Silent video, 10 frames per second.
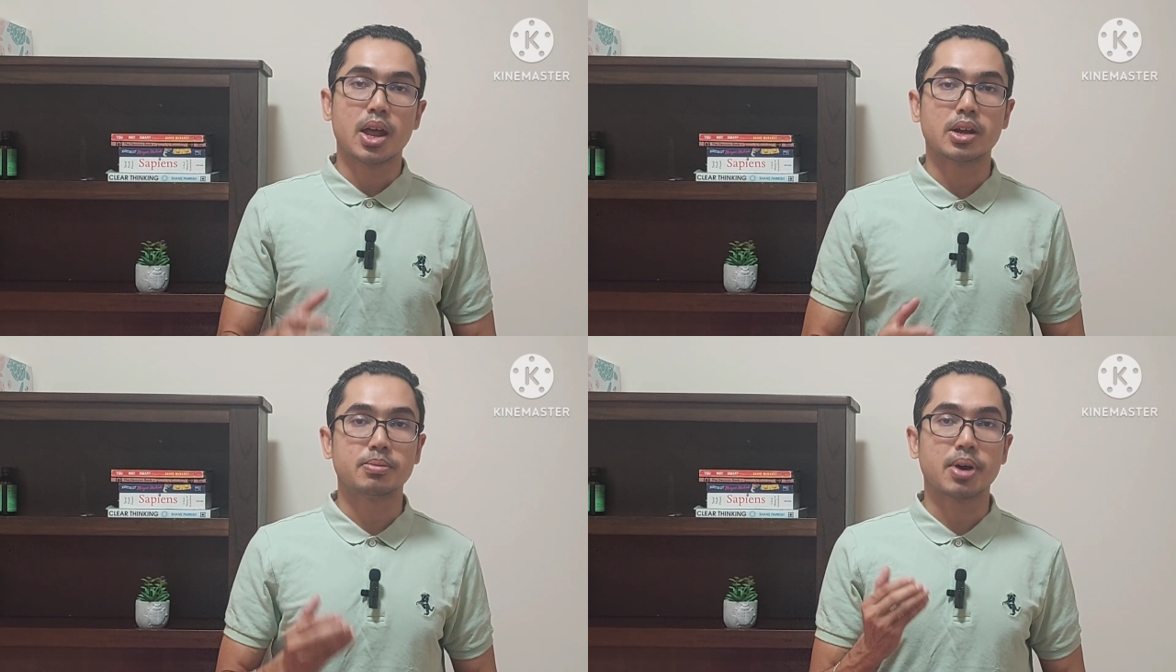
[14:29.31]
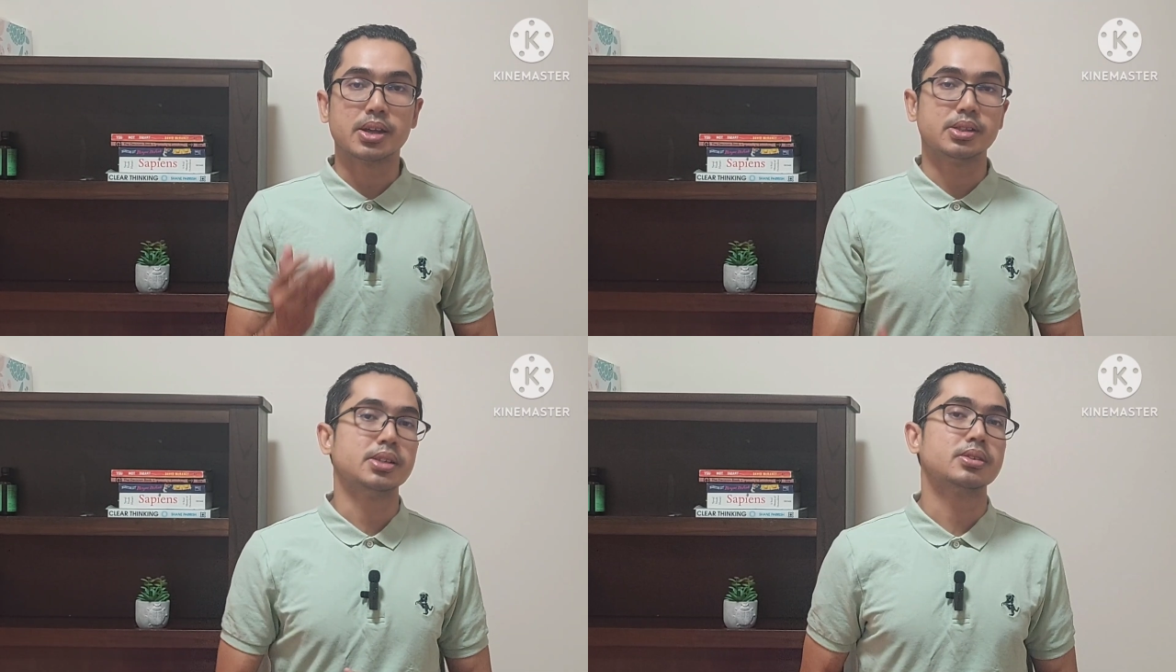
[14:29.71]
and
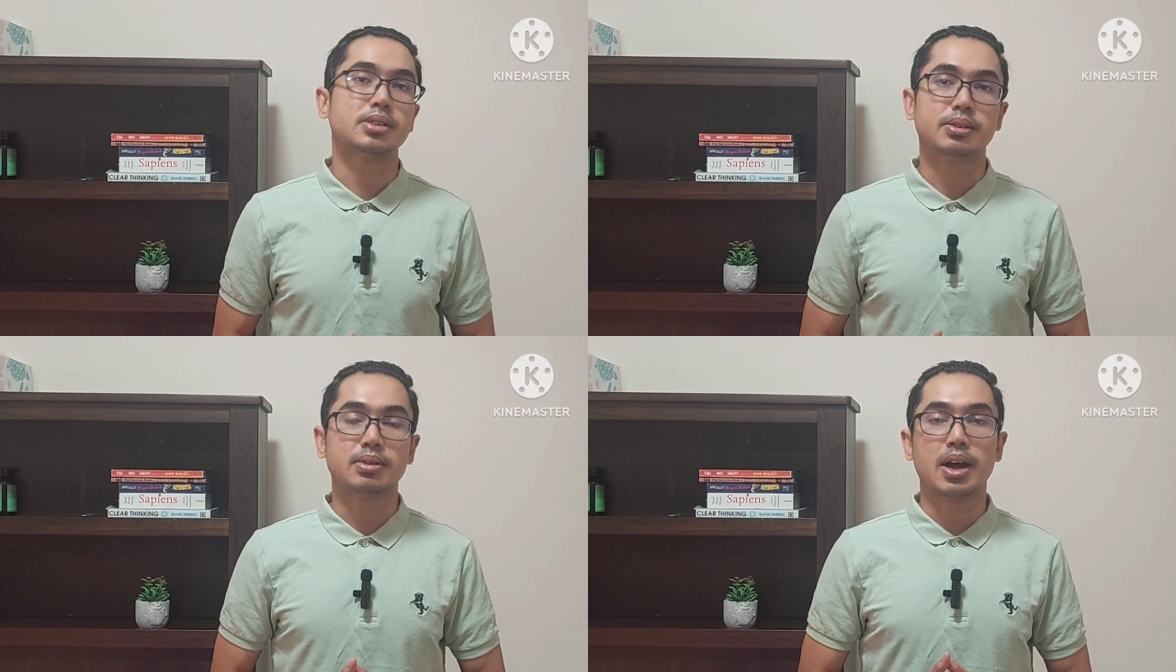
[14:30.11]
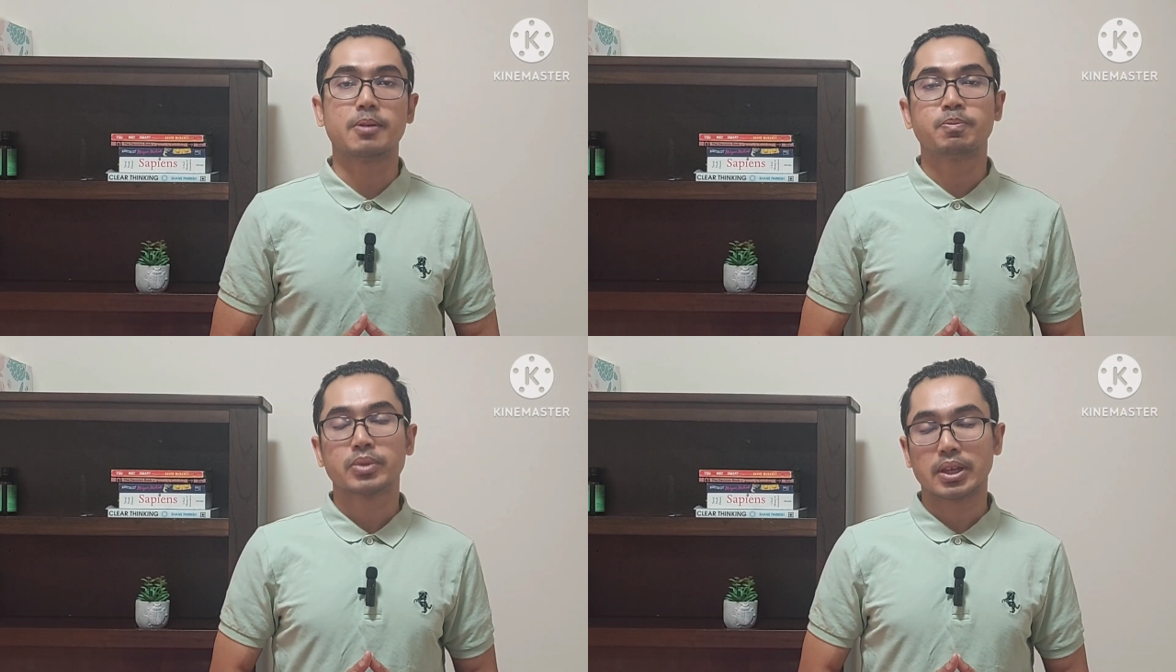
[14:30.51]
by this
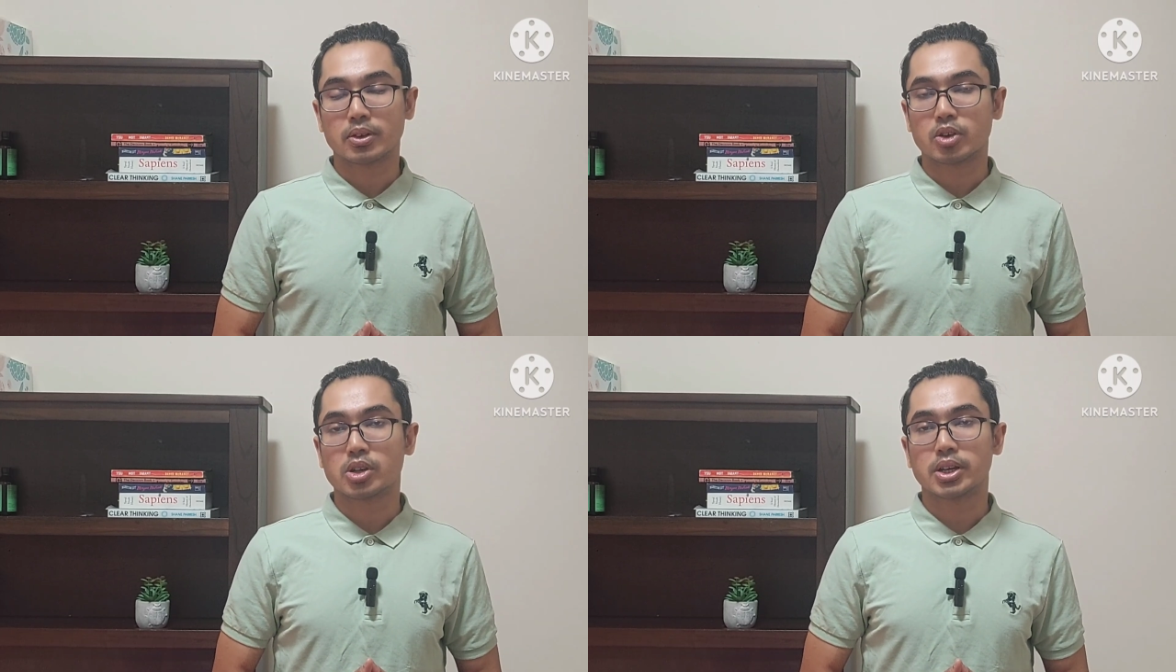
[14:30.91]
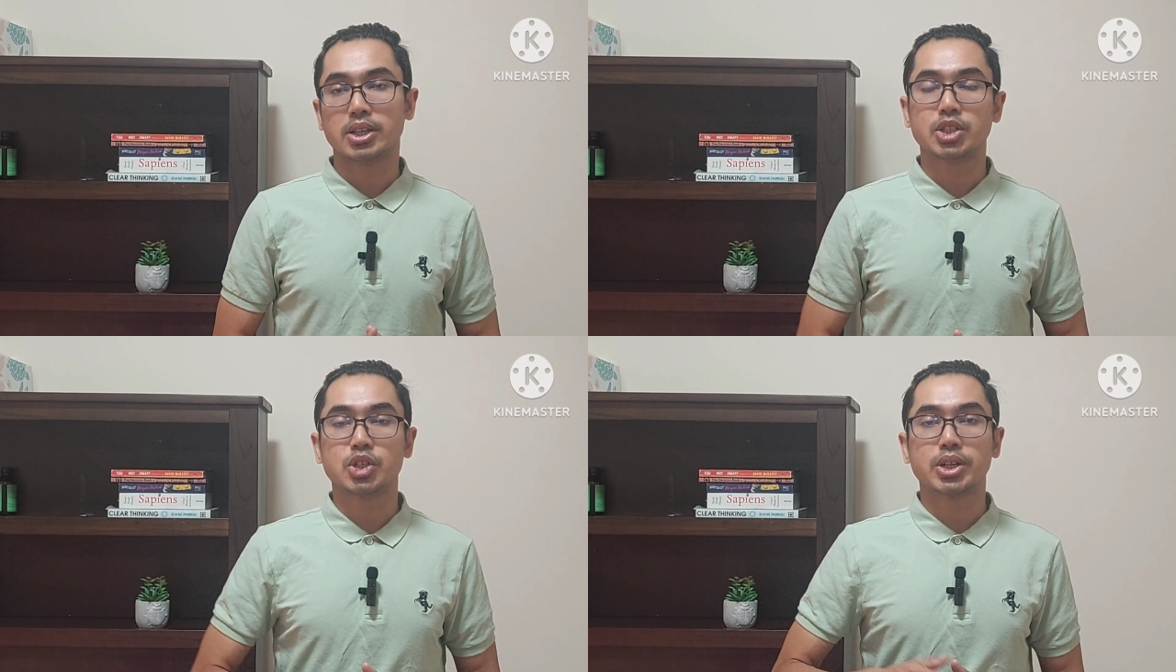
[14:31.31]
the
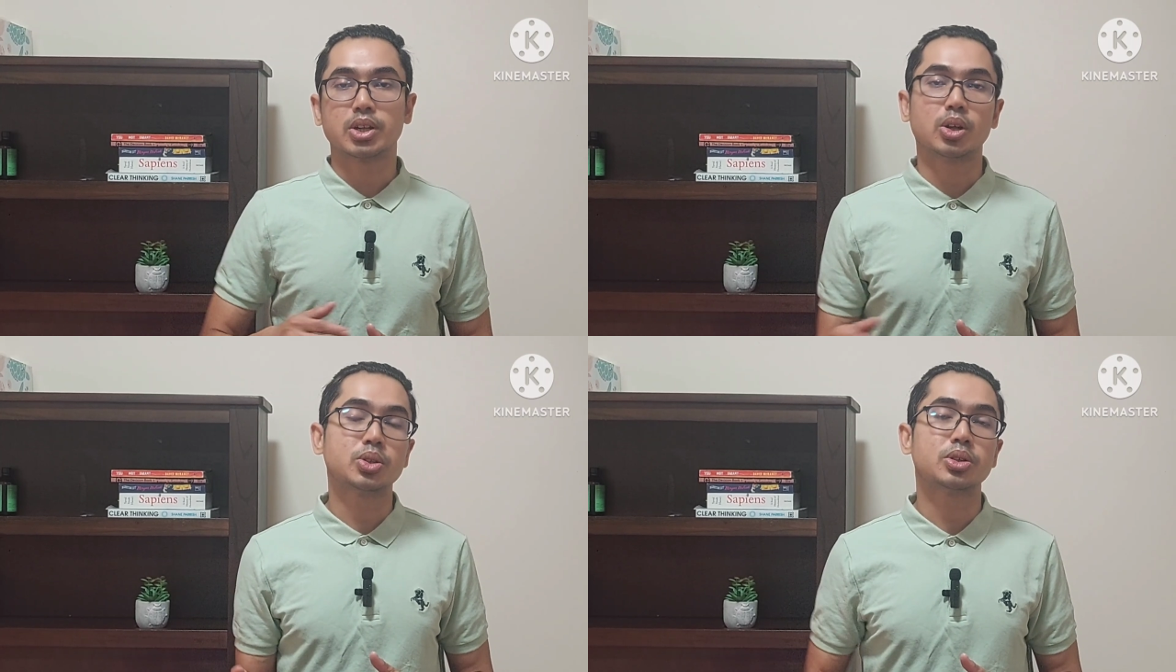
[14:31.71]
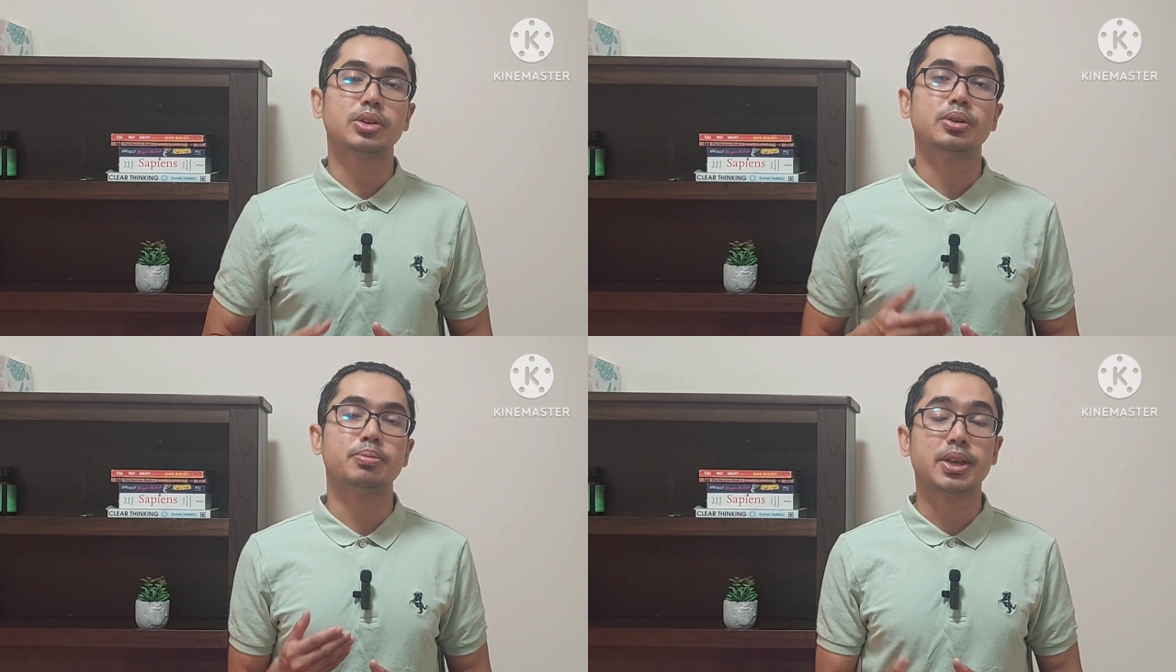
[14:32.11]
organization can
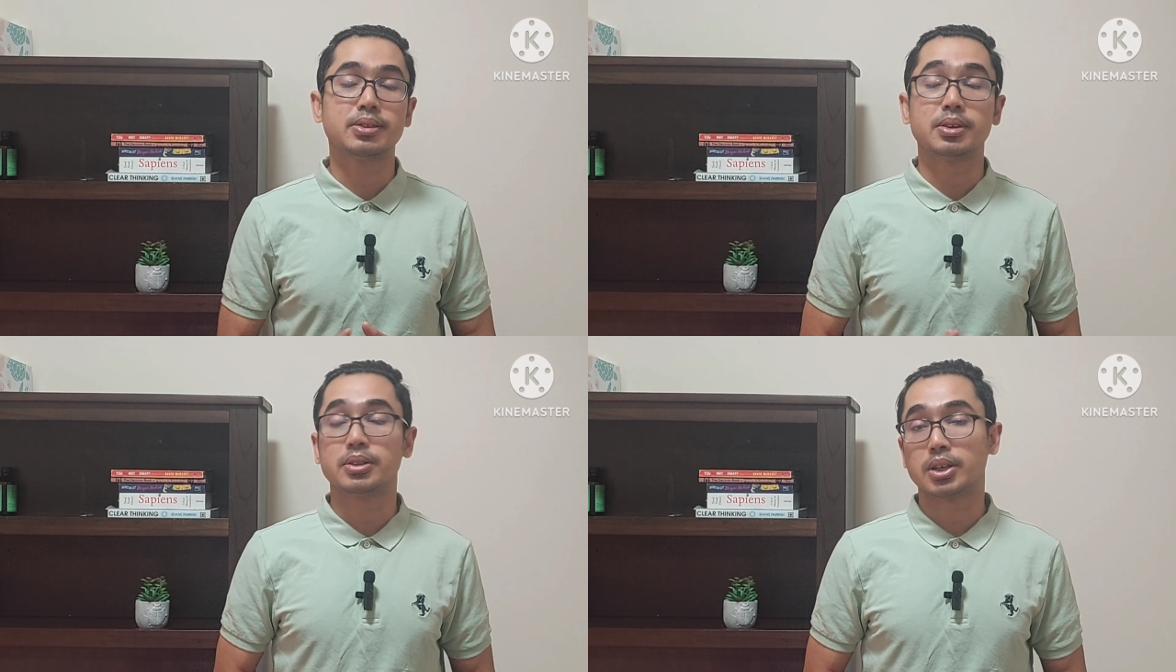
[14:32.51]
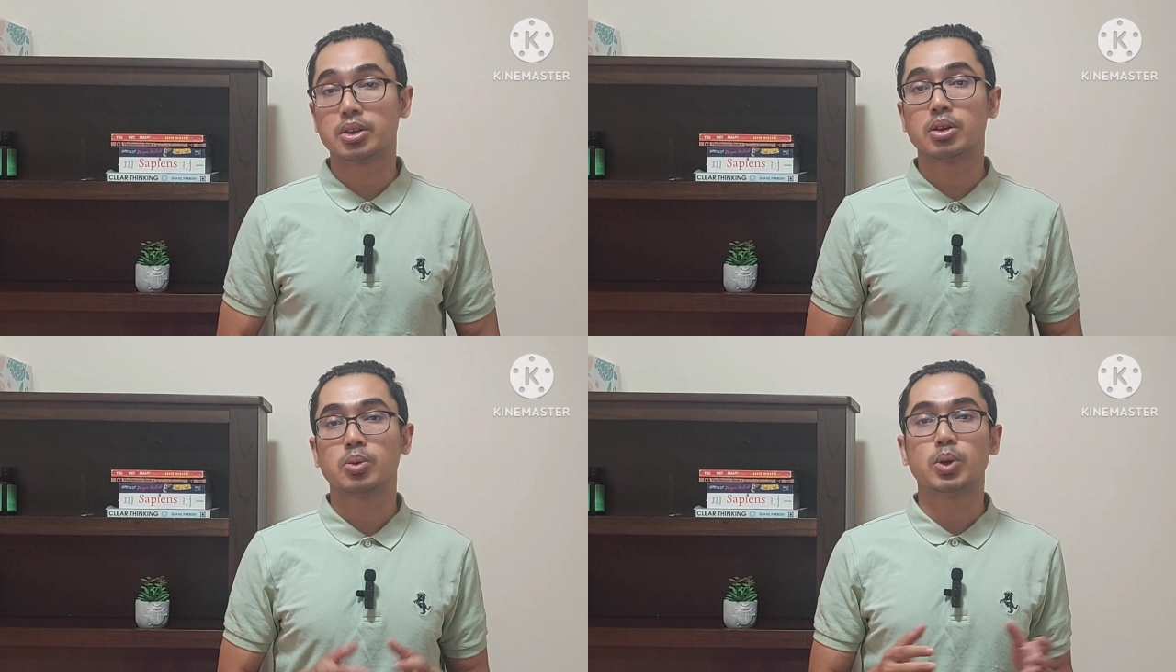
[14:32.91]
also measure that
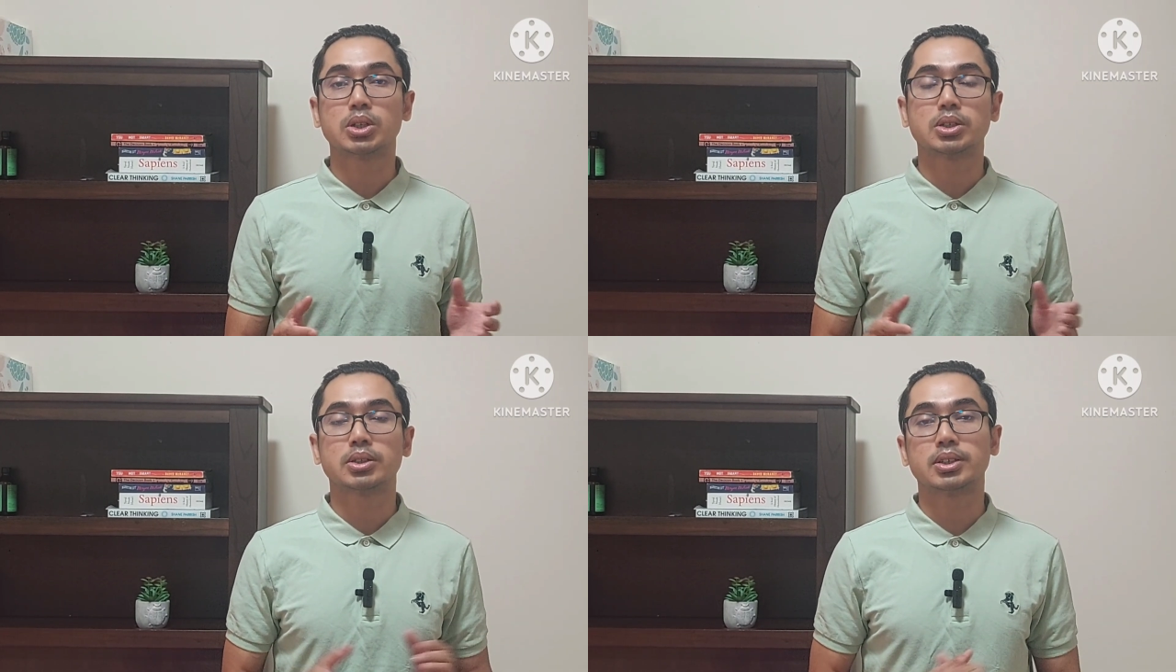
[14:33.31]
what